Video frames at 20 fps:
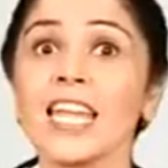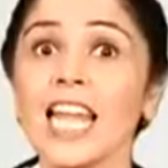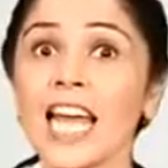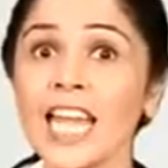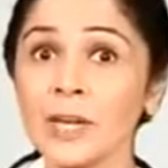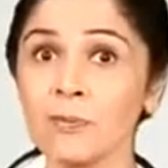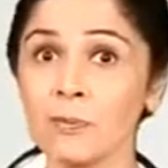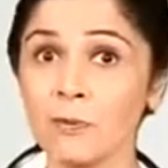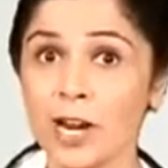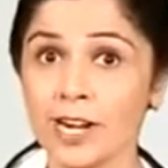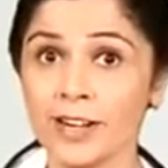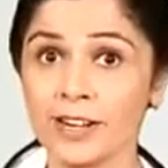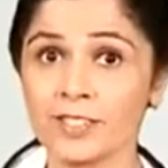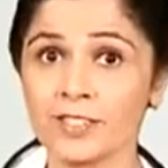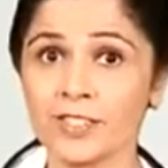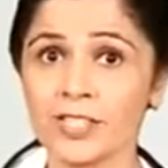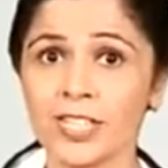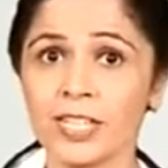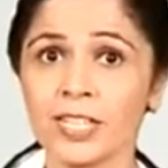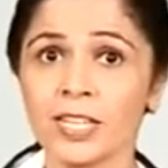Like
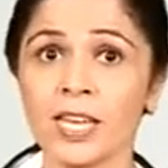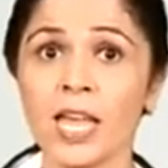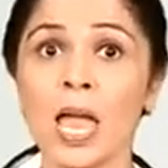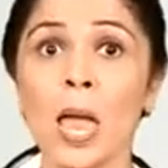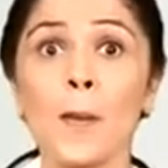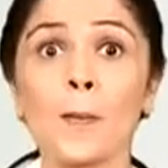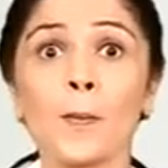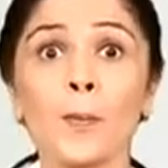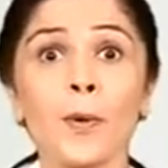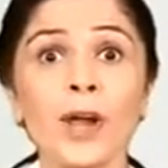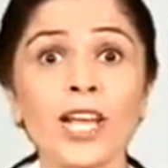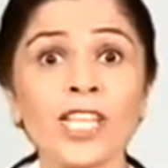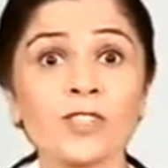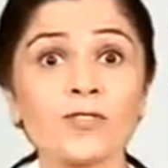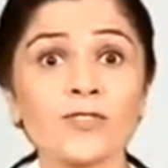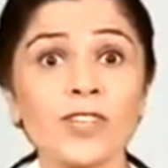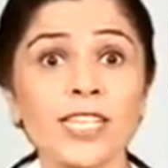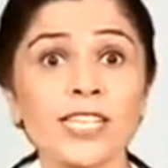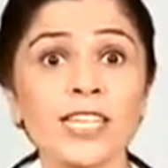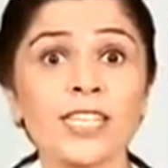pregnancy,
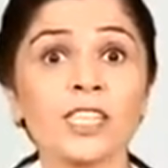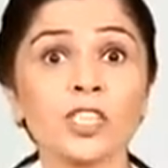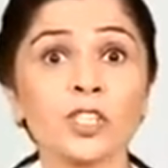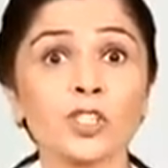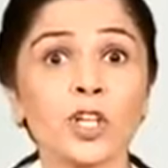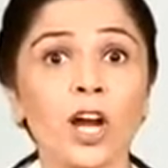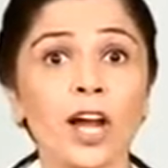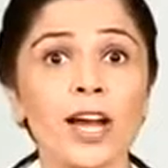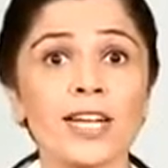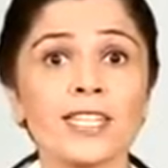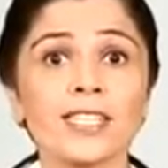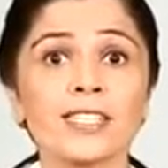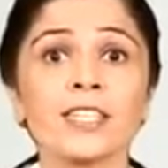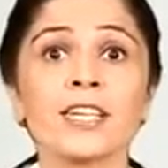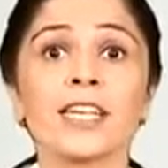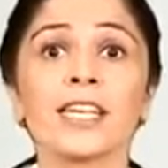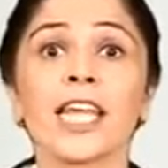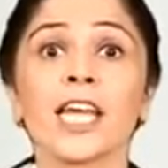breastfeeding the child